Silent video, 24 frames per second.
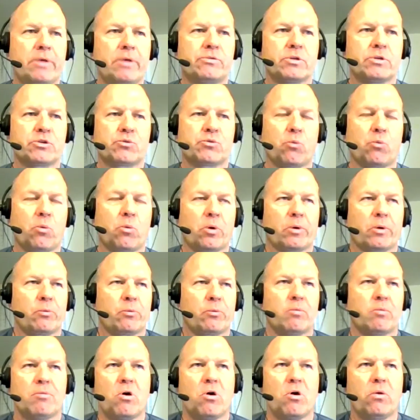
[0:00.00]
sense for working
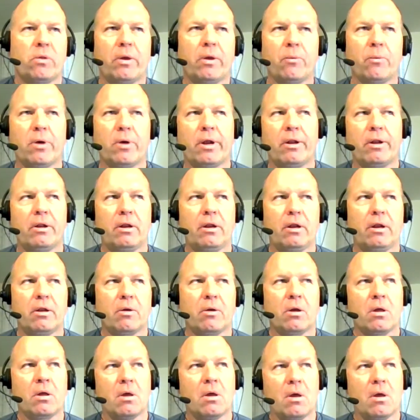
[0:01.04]
remotely. Why do you need to
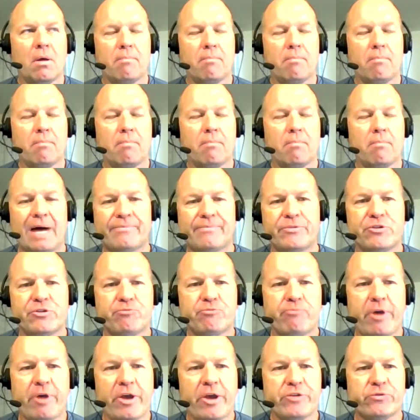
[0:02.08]
pay office
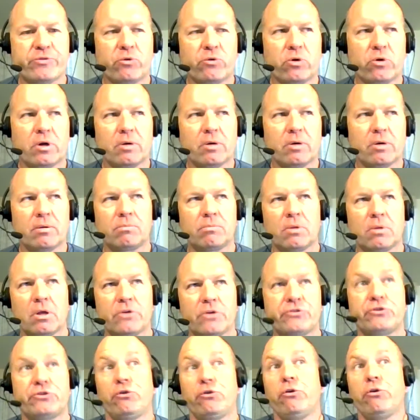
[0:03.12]
space for a
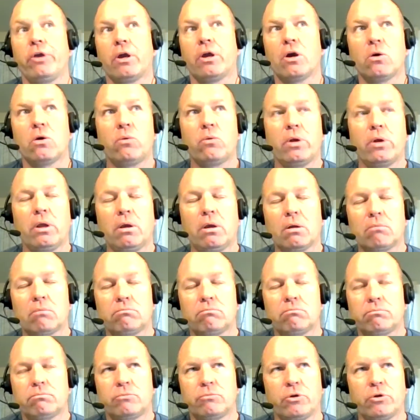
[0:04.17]
studio when you
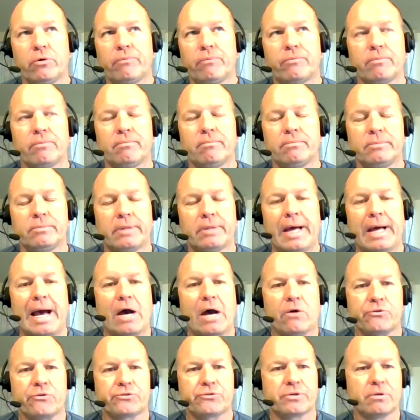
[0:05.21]
can do it from the
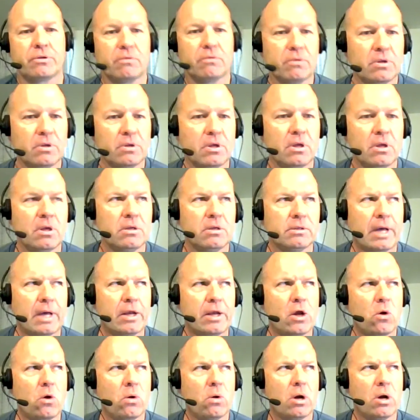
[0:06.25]
house? Right. I
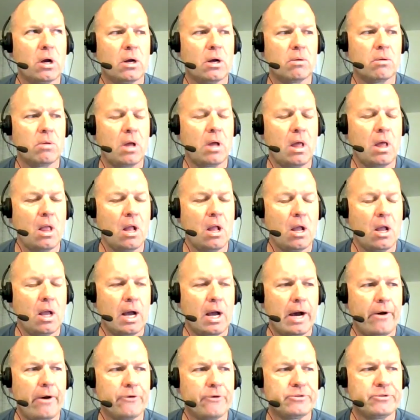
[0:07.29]
know
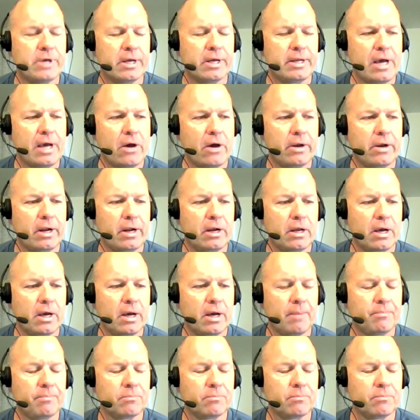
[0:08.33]
I was down
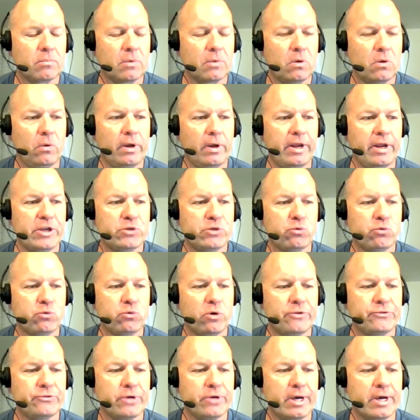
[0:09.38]
at Clint
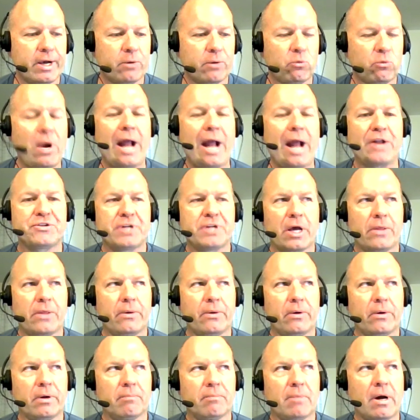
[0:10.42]
Eastwood's ranch down
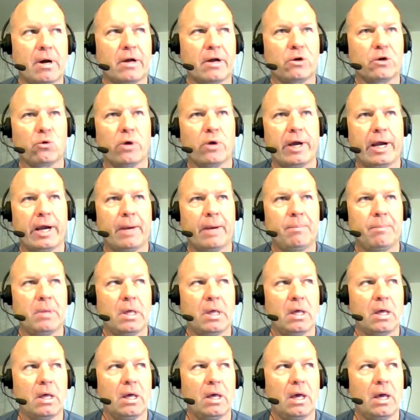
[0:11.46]
there in Monterey.
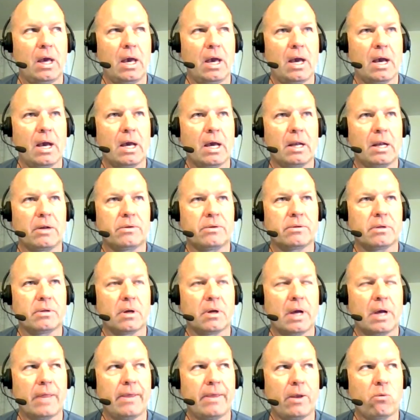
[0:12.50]
And
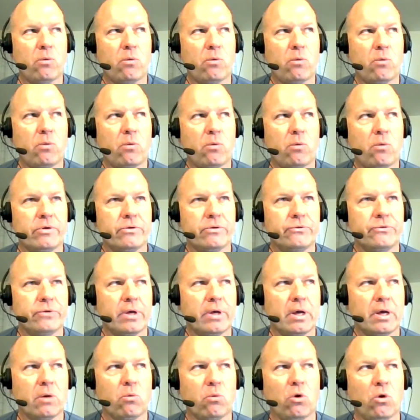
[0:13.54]
I think one of his
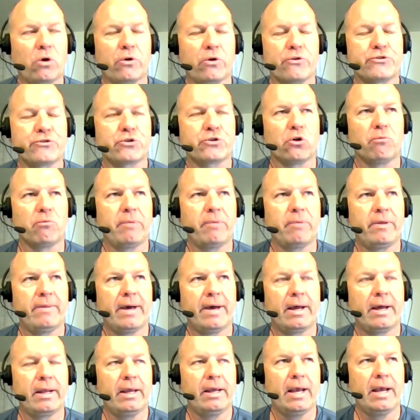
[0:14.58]
workers told me
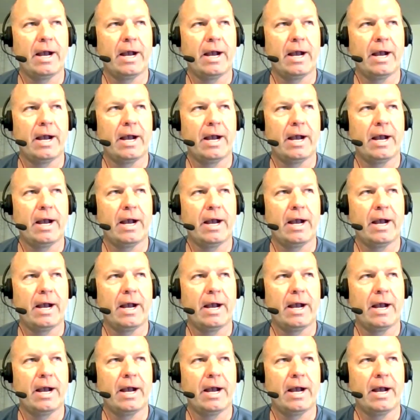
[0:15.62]
that he